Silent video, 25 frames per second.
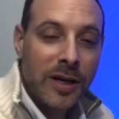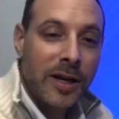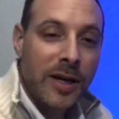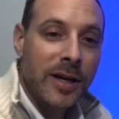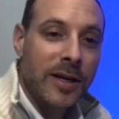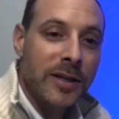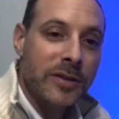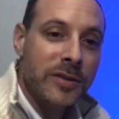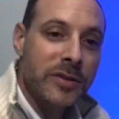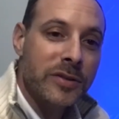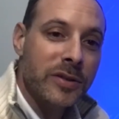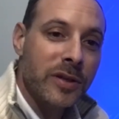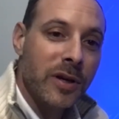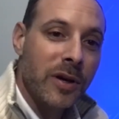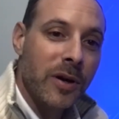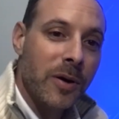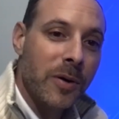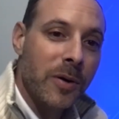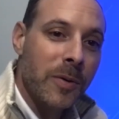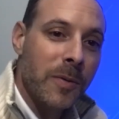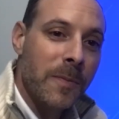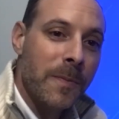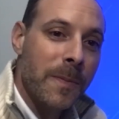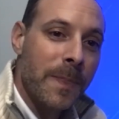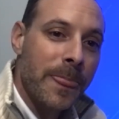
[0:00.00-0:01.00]
And
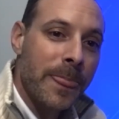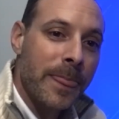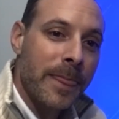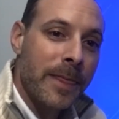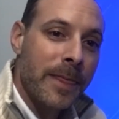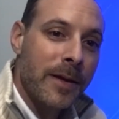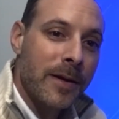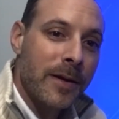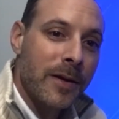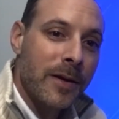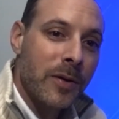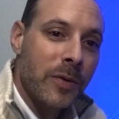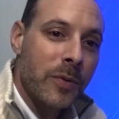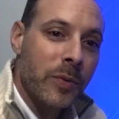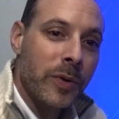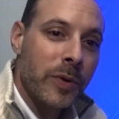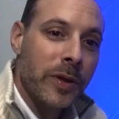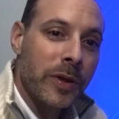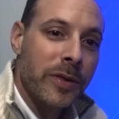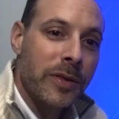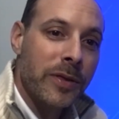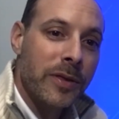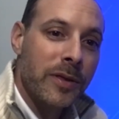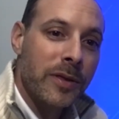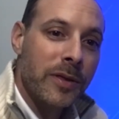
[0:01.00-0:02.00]
so
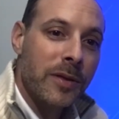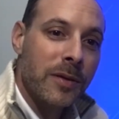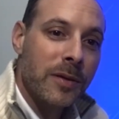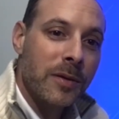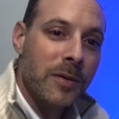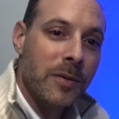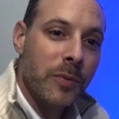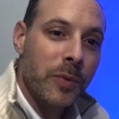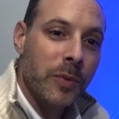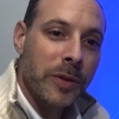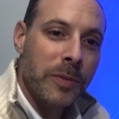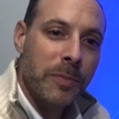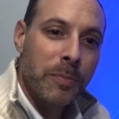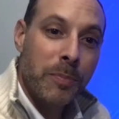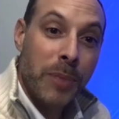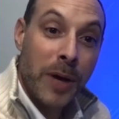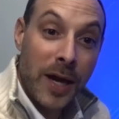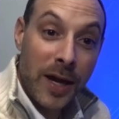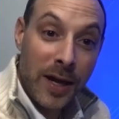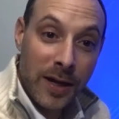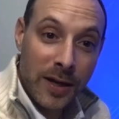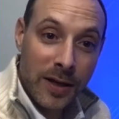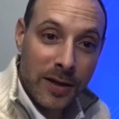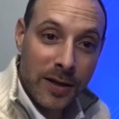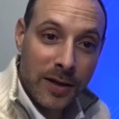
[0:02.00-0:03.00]
with
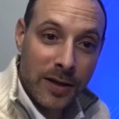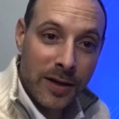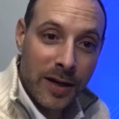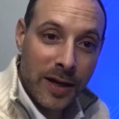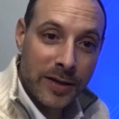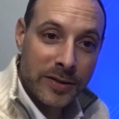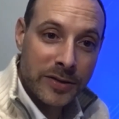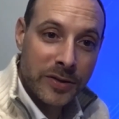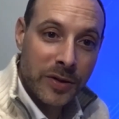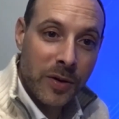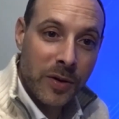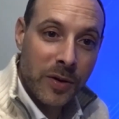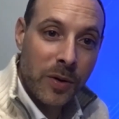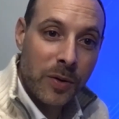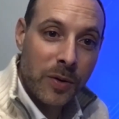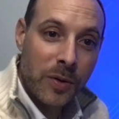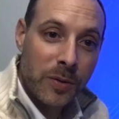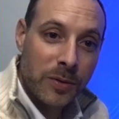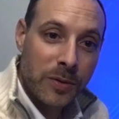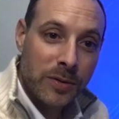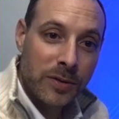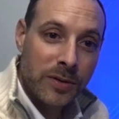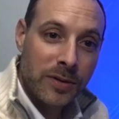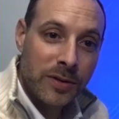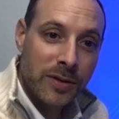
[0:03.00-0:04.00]
Penn as a
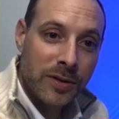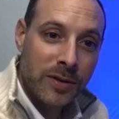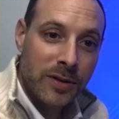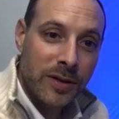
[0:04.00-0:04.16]
whole,